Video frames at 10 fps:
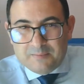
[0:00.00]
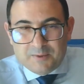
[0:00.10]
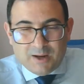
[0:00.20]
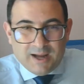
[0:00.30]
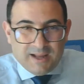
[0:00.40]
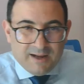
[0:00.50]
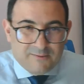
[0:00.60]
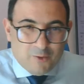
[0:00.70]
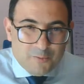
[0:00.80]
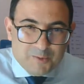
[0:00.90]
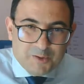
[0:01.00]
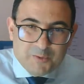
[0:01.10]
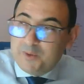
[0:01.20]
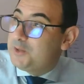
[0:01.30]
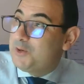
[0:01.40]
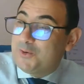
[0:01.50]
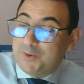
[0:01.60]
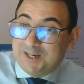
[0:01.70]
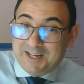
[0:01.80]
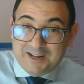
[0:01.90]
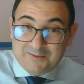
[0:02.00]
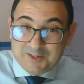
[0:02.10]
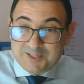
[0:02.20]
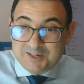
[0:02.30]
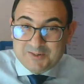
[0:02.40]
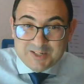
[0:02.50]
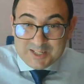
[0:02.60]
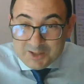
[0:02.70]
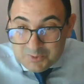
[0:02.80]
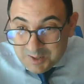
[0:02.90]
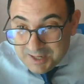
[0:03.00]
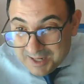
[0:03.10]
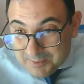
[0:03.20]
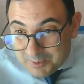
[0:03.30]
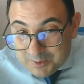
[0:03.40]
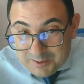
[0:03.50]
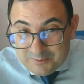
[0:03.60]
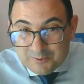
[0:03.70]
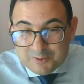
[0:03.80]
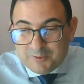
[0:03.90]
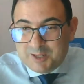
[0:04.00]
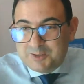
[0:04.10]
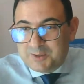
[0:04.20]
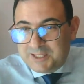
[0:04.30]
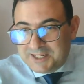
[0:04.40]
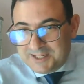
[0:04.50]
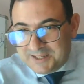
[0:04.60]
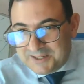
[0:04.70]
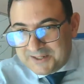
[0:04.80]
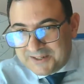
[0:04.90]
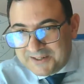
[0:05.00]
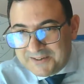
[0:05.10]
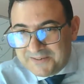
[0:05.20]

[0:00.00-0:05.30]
I have opened the window and I have the sun rays. That's why I am looking for where to click here.